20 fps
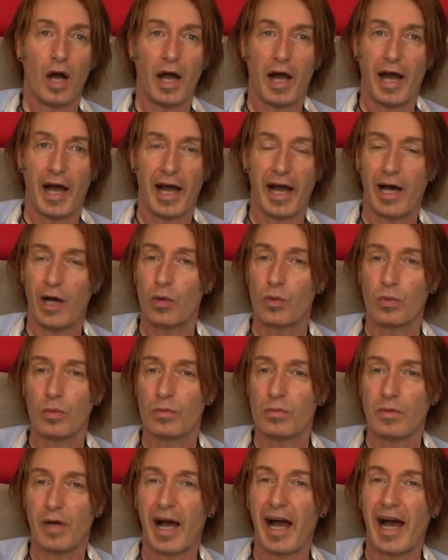how
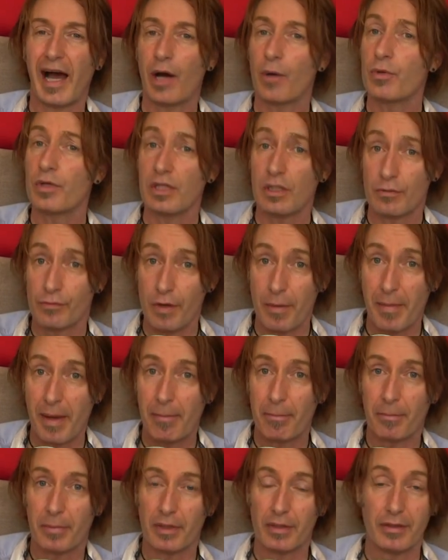how you
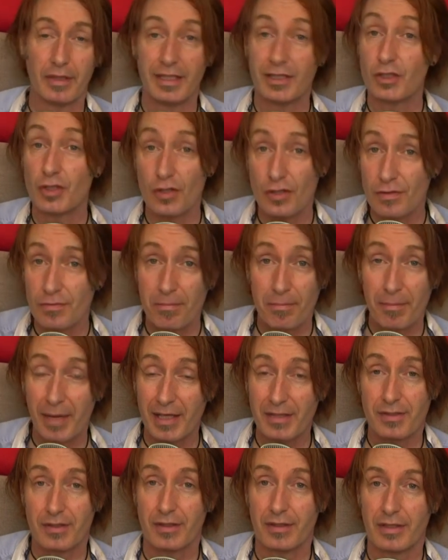remember it doesn't
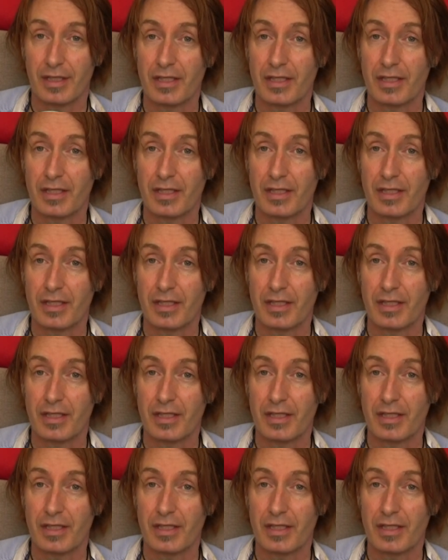matter